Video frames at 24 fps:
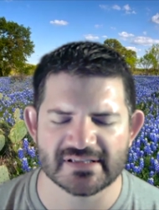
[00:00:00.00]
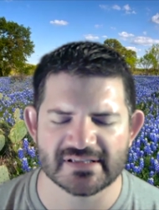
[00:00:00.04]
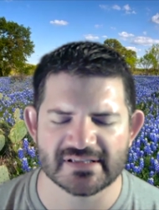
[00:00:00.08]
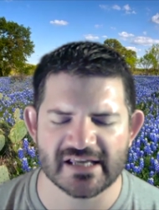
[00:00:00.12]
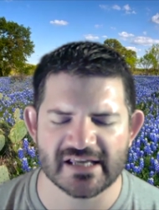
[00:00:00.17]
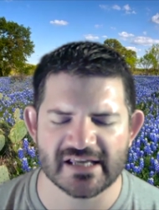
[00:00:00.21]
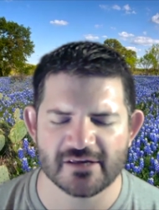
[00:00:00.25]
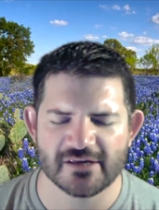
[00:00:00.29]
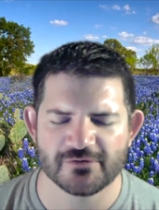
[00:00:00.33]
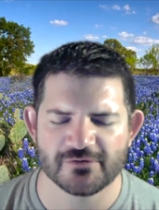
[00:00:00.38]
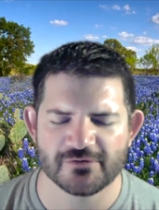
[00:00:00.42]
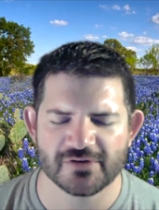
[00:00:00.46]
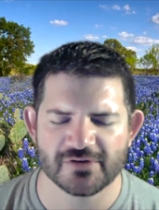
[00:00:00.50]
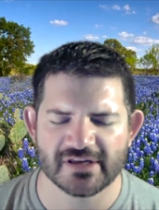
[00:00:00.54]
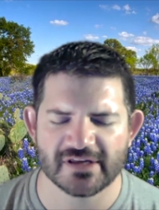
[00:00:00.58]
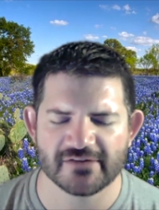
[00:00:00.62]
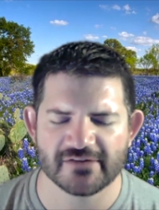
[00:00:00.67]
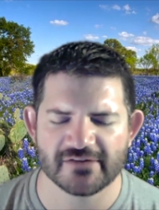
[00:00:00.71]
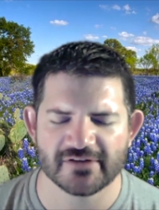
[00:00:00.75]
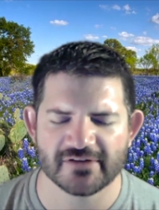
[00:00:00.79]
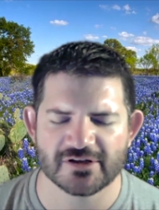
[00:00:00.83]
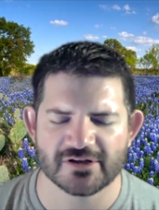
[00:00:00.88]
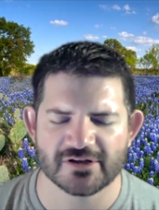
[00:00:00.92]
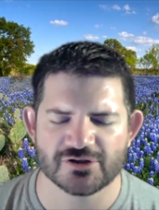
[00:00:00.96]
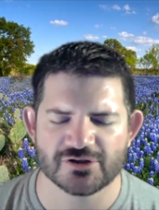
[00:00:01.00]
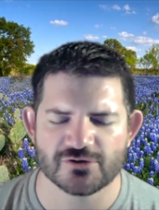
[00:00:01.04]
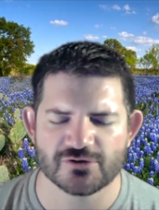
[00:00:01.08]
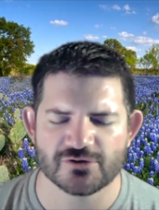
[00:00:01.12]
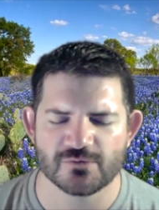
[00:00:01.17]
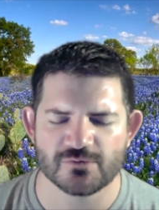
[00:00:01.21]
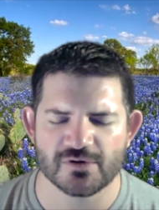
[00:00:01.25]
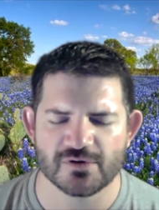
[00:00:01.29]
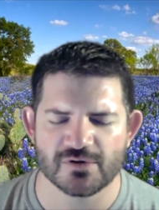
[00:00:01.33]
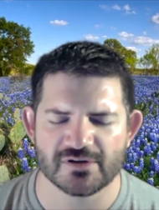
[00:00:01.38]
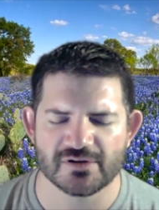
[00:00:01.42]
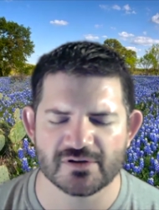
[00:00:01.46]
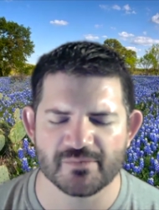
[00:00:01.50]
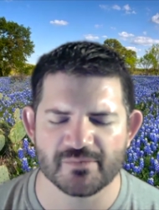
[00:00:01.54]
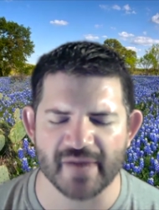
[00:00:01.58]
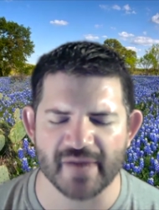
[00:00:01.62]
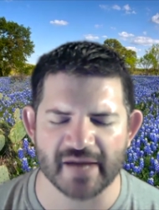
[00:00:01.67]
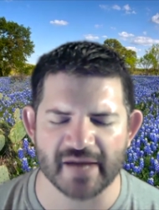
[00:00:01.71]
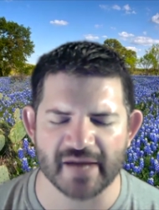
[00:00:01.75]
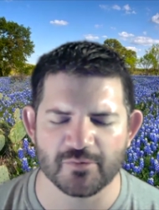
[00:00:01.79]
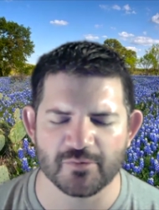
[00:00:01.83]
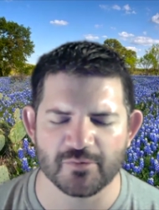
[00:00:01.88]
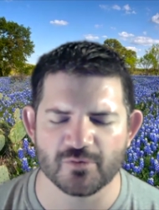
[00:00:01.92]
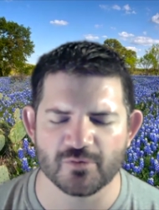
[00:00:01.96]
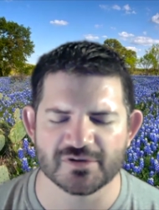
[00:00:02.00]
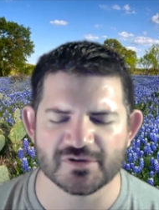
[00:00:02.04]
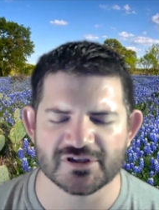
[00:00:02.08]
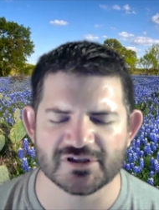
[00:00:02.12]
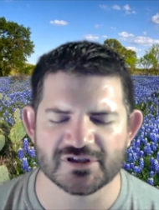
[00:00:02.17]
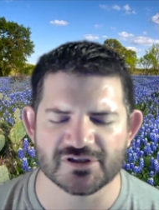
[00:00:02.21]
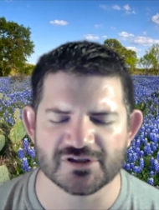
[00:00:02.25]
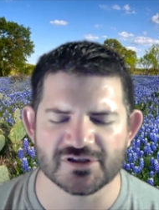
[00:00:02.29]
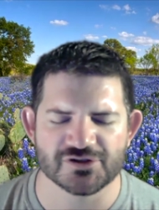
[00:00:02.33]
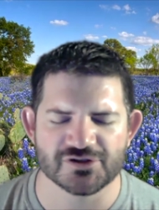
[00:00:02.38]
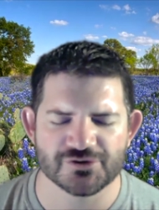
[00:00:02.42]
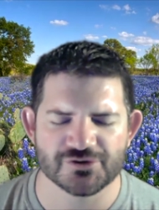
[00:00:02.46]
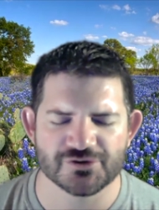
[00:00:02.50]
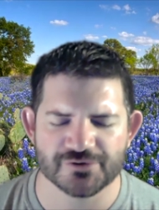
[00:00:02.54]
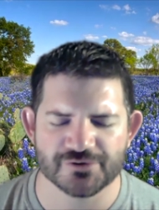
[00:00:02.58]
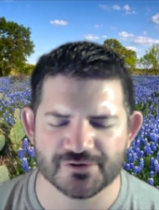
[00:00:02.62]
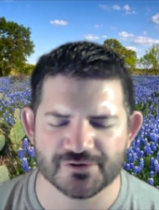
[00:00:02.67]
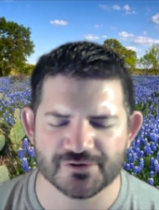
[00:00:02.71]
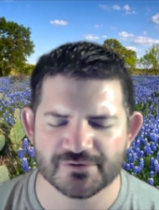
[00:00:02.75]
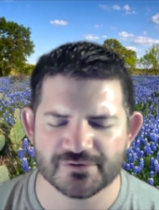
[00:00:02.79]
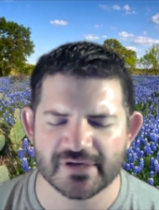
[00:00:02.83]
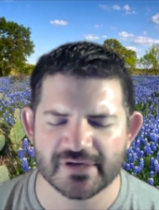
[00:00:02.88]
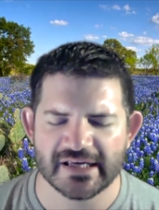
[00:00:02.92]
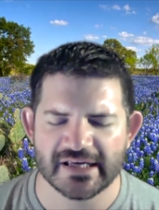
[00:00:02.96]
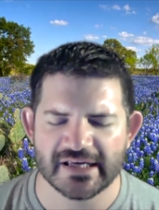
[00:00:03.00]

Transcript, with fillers: Thank you for giving us your word, the Bible, which is true